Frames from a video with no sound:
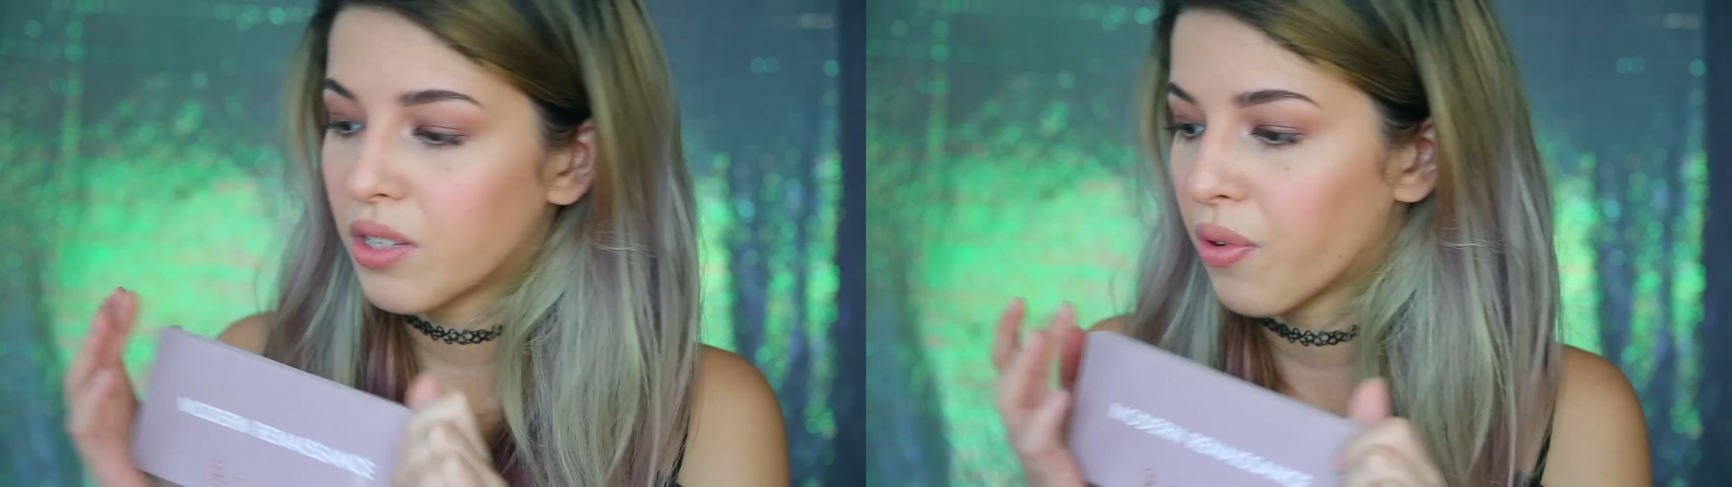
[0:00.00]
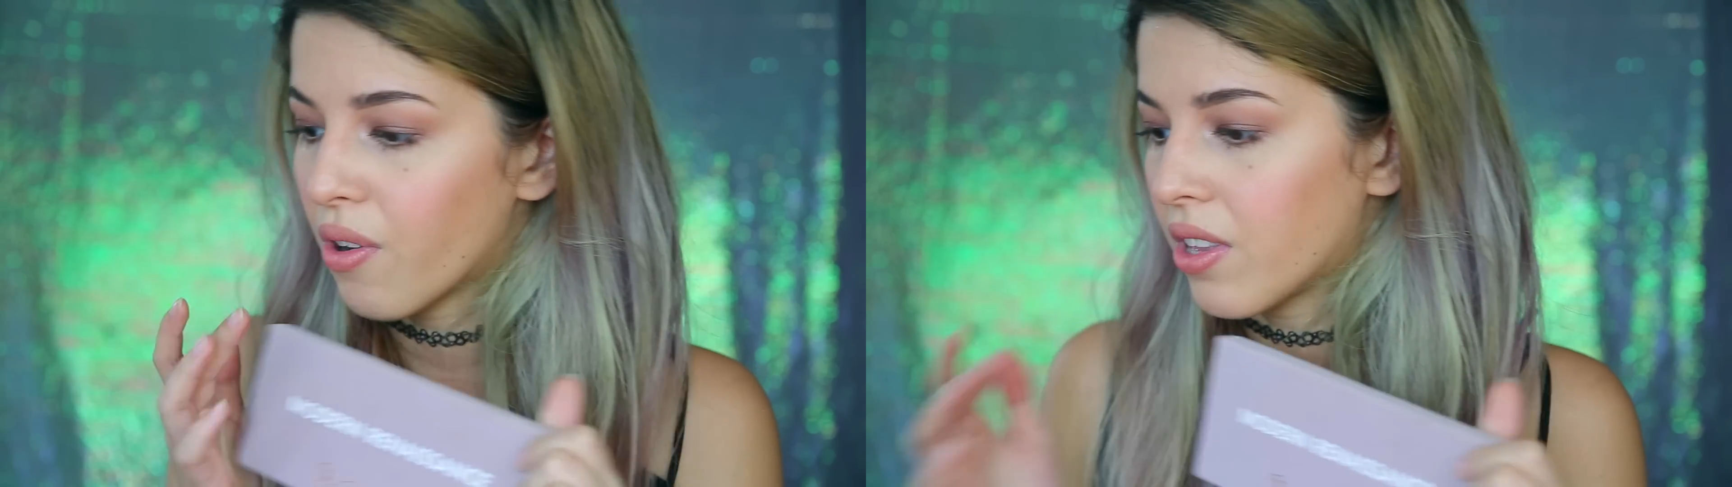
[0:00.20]

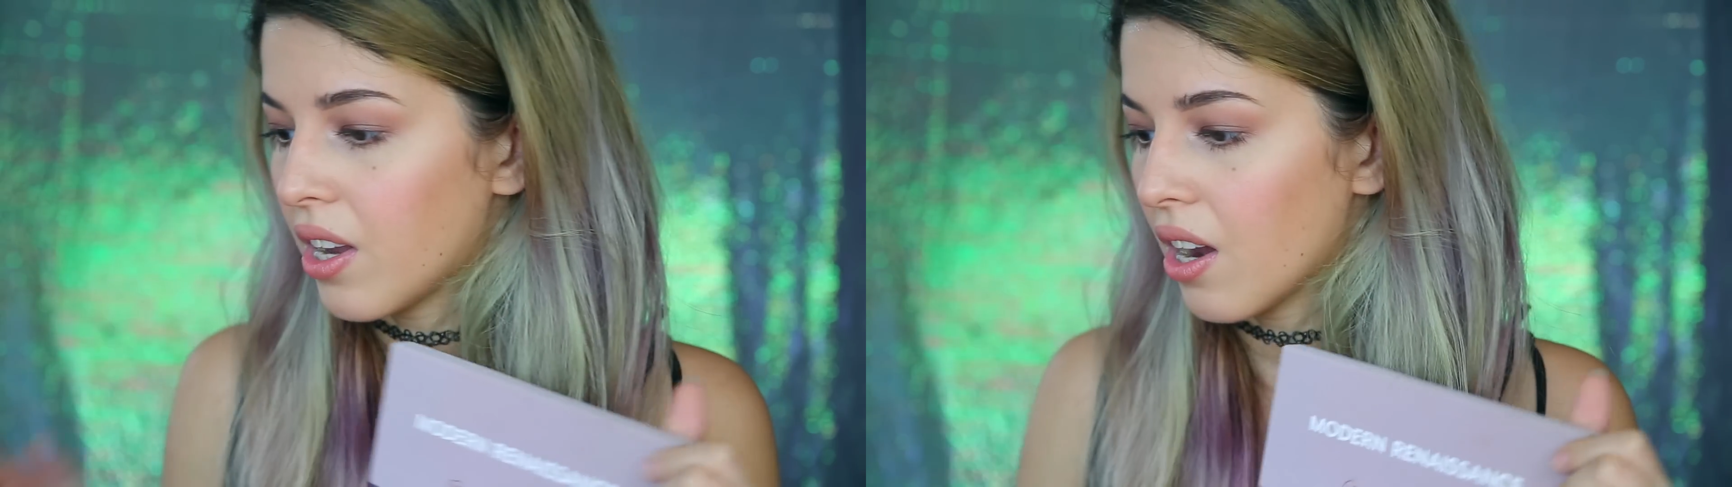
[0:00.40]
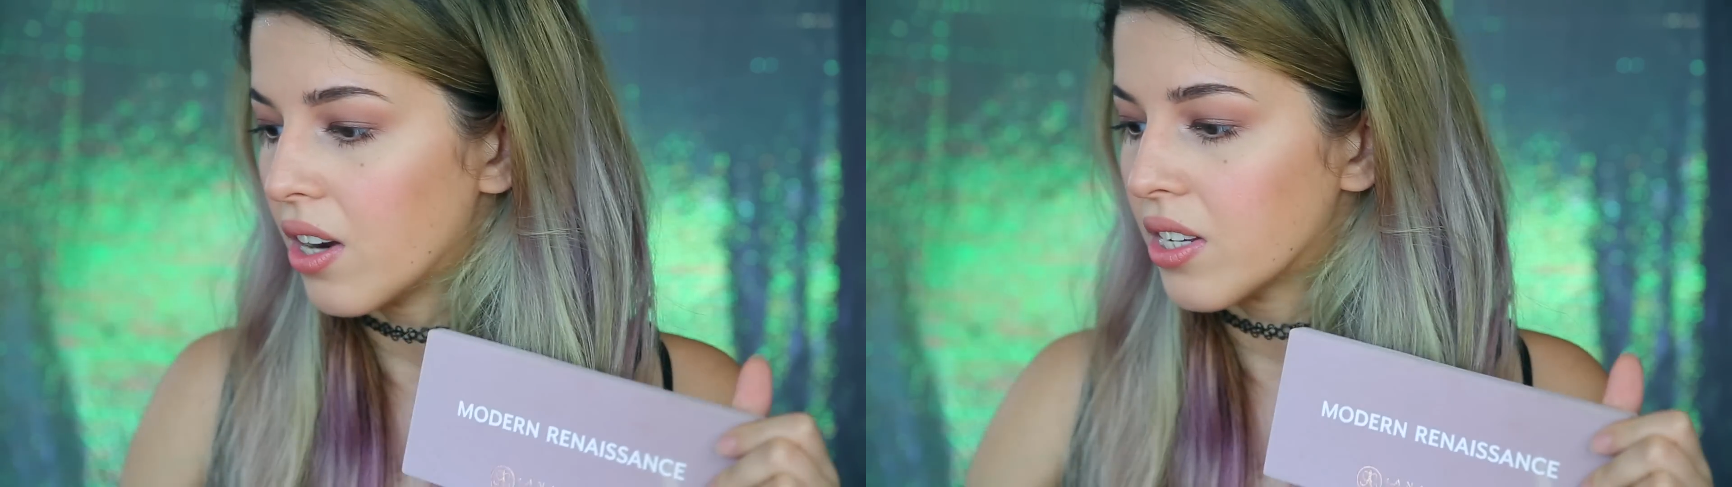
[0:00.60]
for
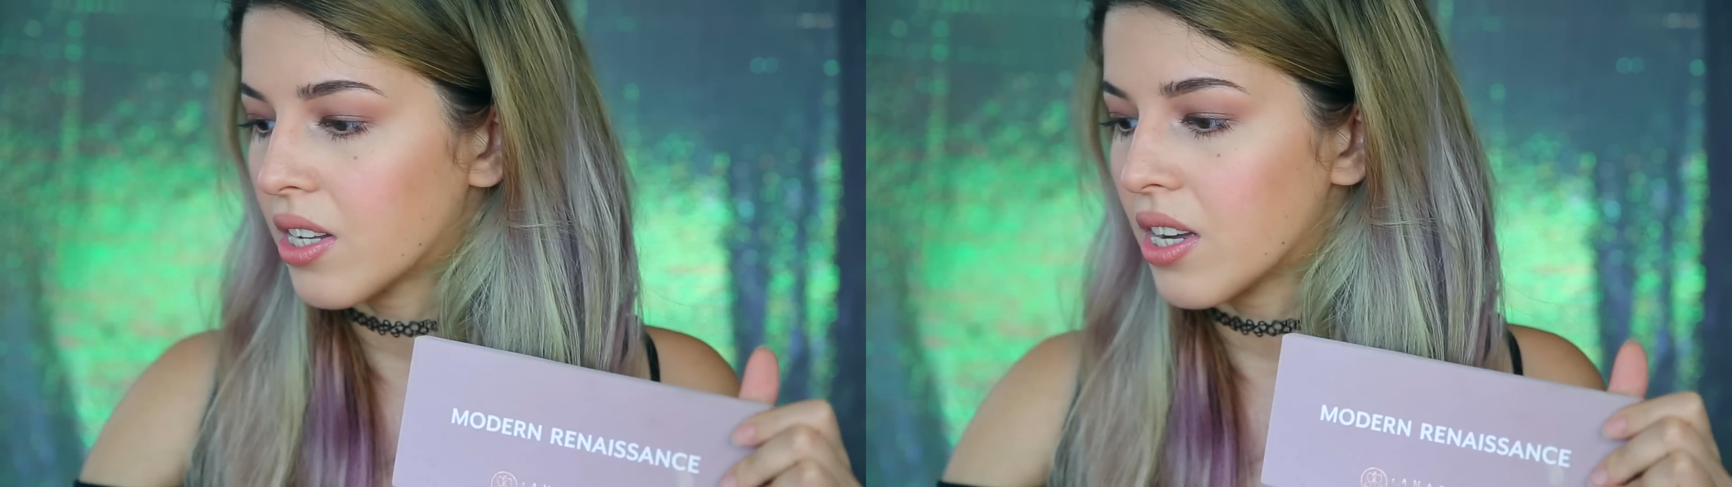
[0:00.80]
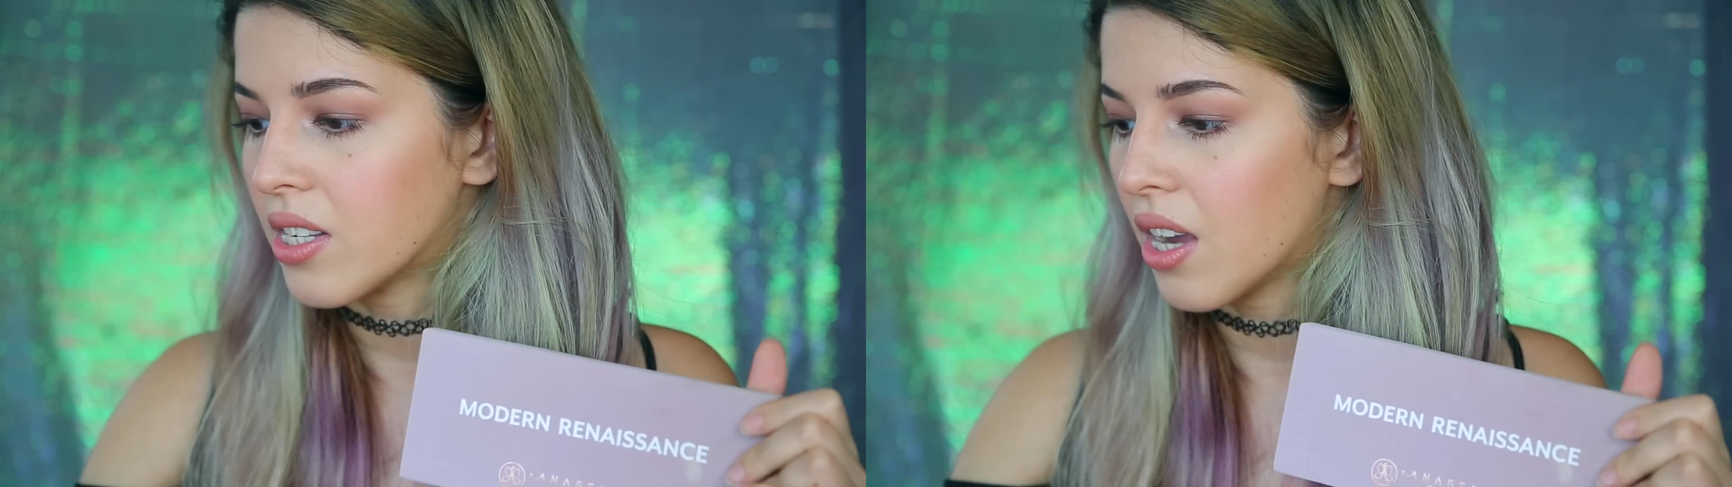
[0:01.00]
the
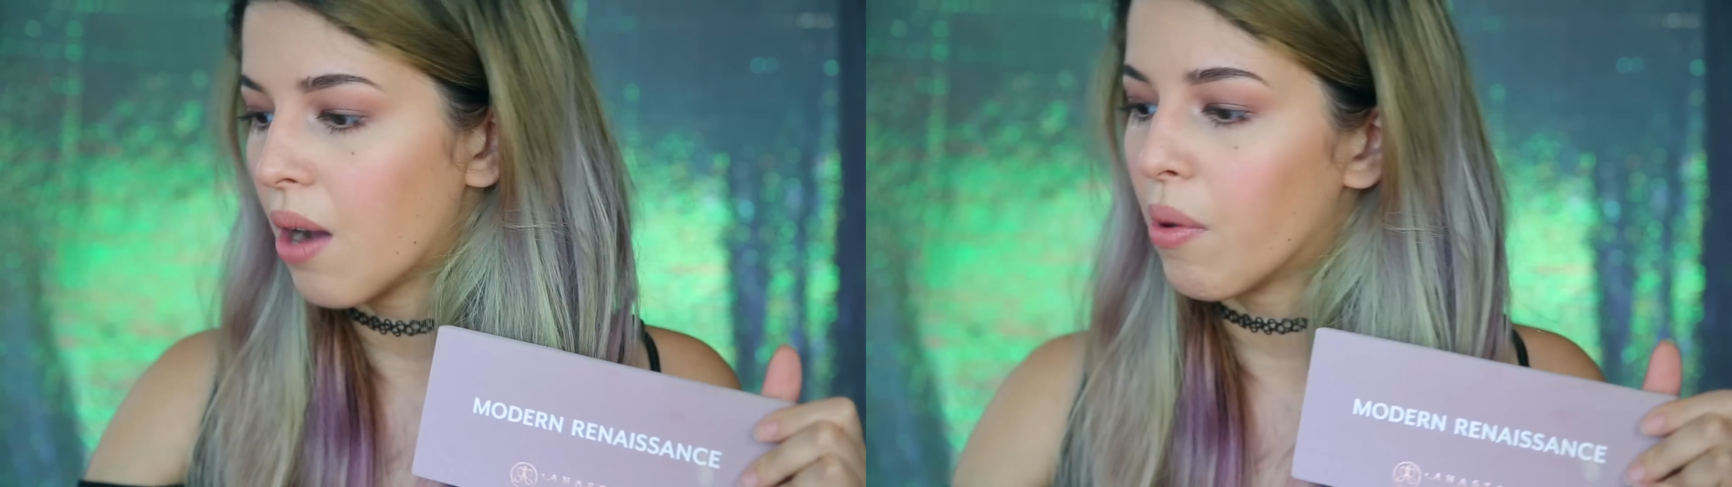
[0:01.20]
Anastasia